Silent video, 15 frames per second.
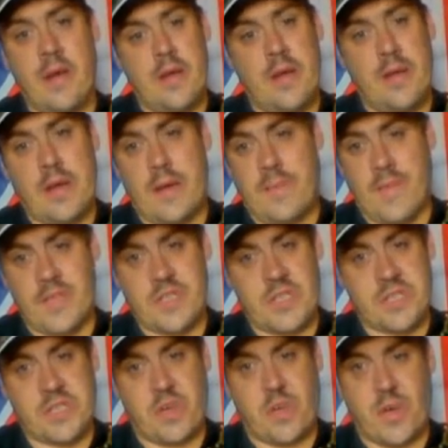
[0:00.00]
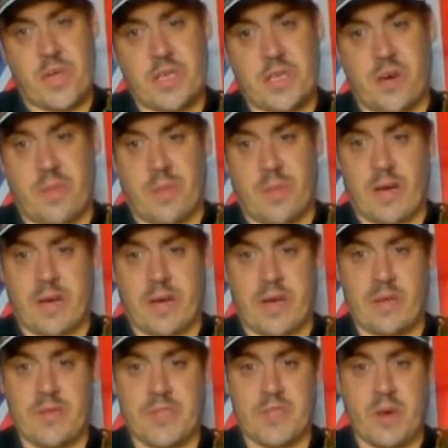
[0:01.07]
that's just a quick sort of
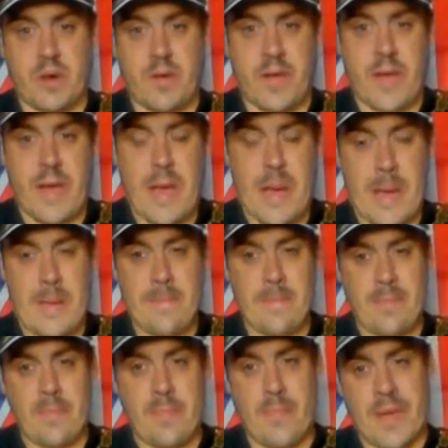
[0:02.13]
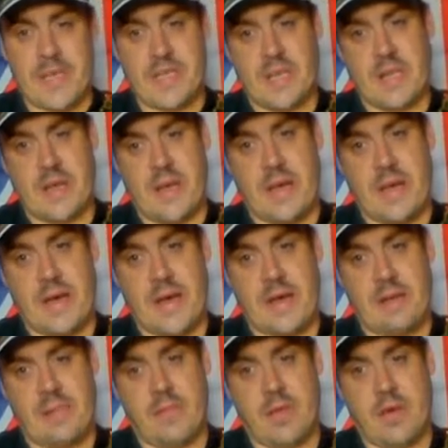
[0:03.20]
background story. Basically,
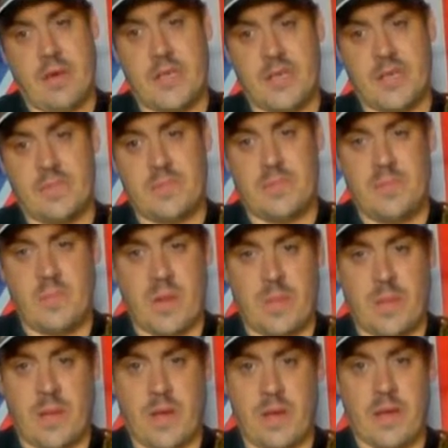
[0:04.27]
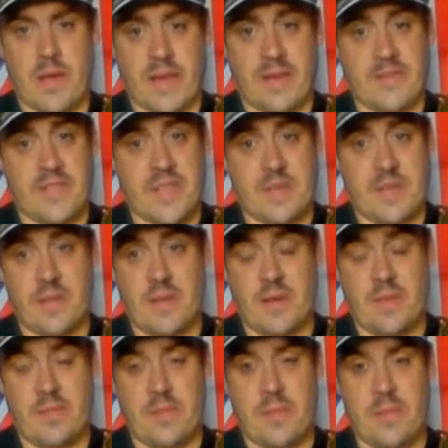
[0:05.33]
I got this replica, like I've said
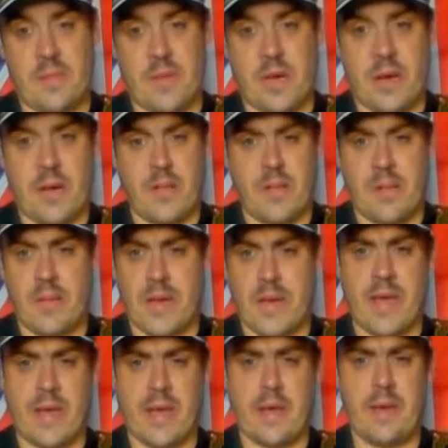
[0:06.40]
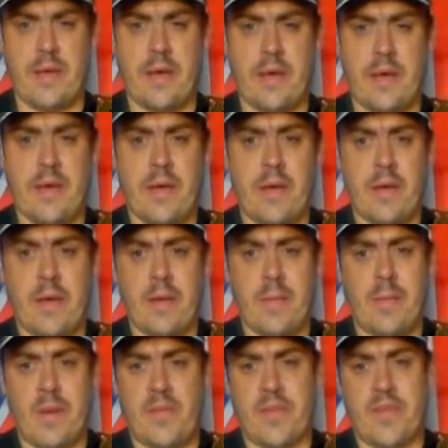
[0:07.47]
in my
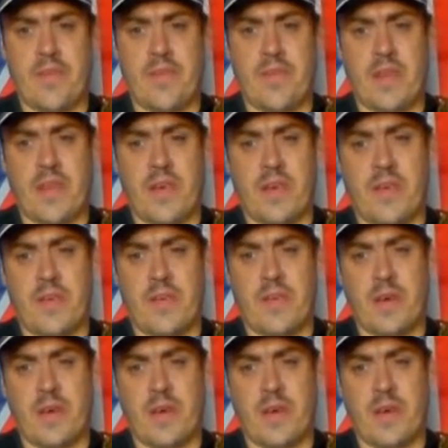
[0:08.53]
previous videos,